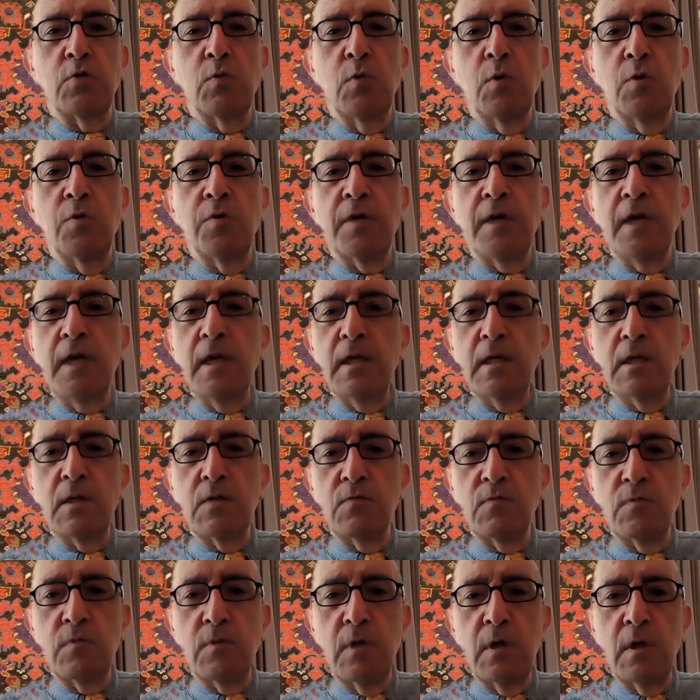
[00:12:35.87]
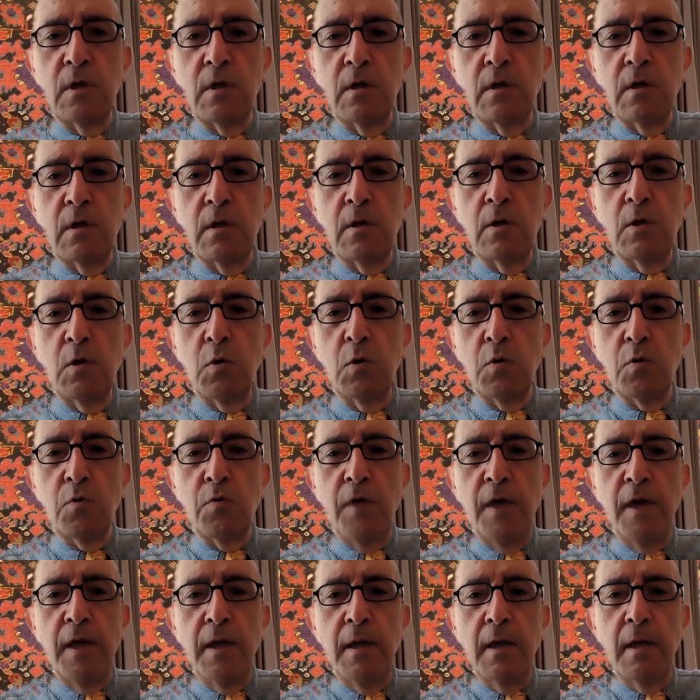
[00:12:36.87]
war against
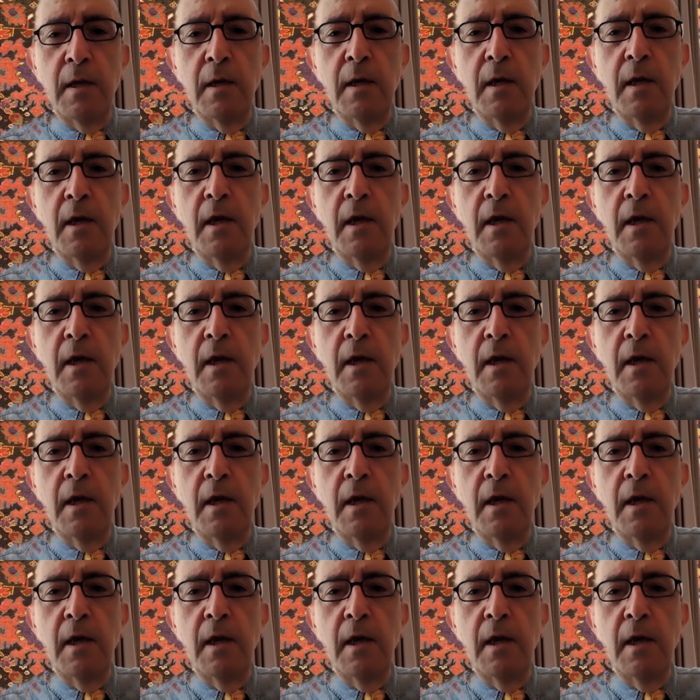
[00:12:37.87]
Ukraine.